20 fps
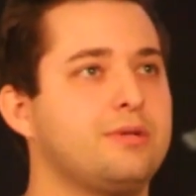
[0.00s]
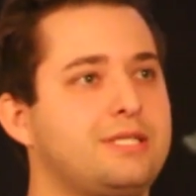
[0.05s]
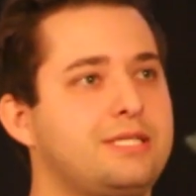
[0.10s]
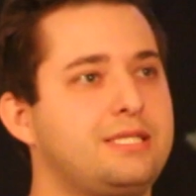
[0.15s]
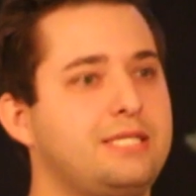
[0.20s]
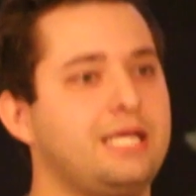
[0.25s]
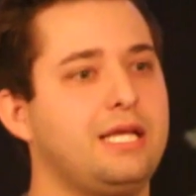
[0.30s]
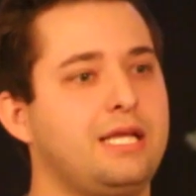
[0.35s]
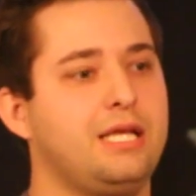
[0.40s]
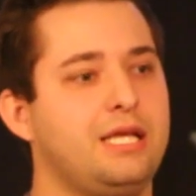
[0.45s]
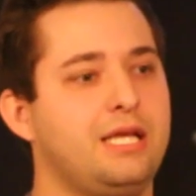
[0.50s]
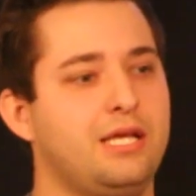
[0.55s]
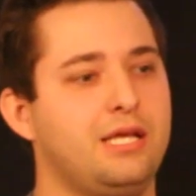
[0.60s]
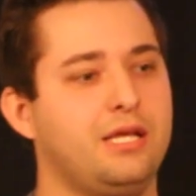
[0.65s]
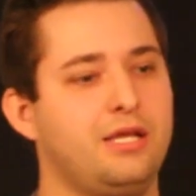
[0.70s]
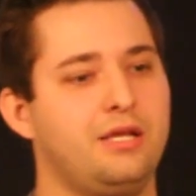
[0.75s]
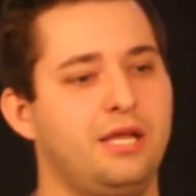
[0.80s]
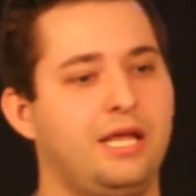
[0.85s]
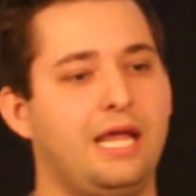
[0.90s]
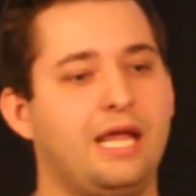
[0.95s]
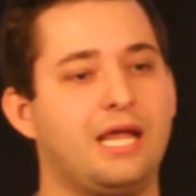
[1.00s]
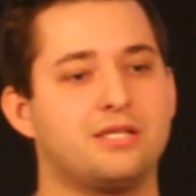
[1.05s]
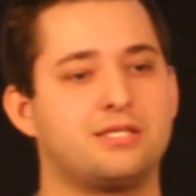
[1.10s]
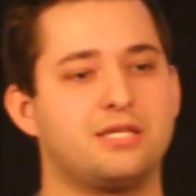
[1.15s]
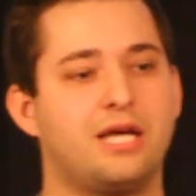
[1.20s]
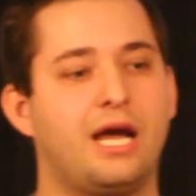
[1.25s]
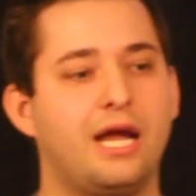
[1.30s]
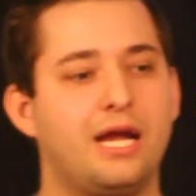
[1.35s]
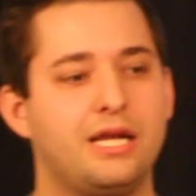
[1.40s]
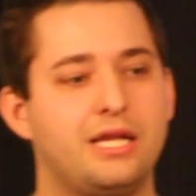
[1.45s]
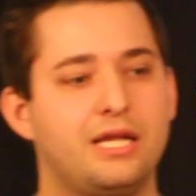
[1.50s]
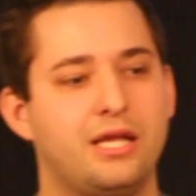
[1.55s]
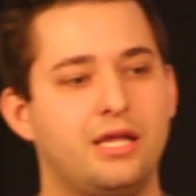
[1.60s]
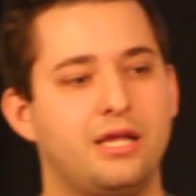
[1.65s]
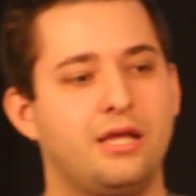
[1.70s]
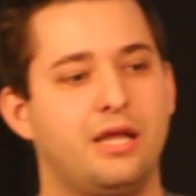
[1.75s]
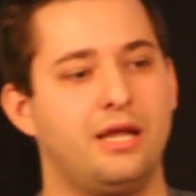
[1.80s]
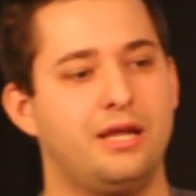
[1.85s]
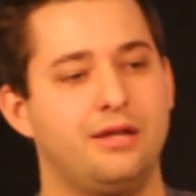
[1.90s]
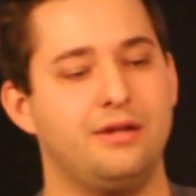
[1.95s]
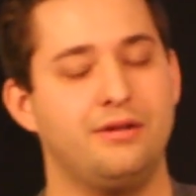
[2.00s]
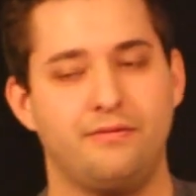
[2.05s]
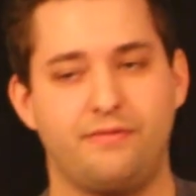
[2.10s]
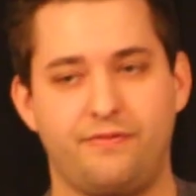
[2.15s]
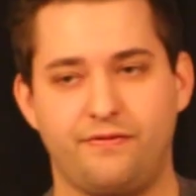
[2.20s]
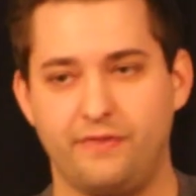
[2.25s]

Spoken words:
sit in anxiety and in